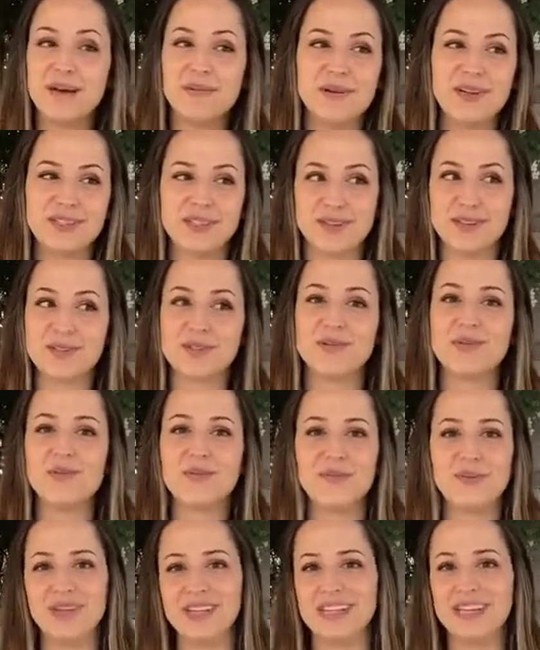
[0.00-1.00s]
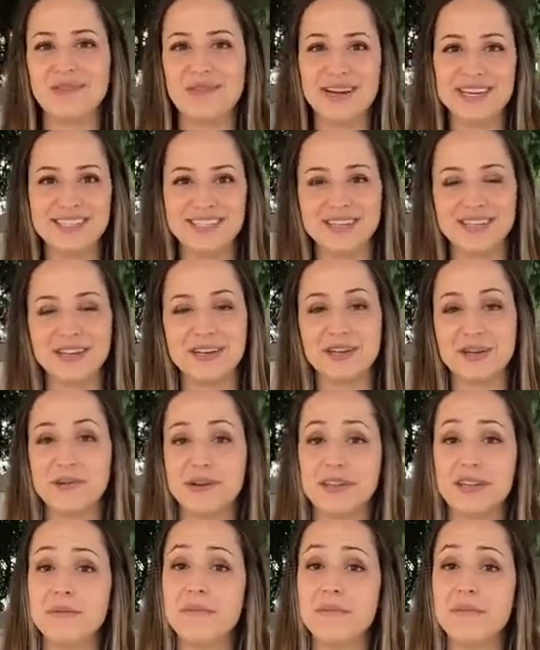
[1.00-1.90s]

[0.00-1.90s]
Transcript: but it's also really great to cook with.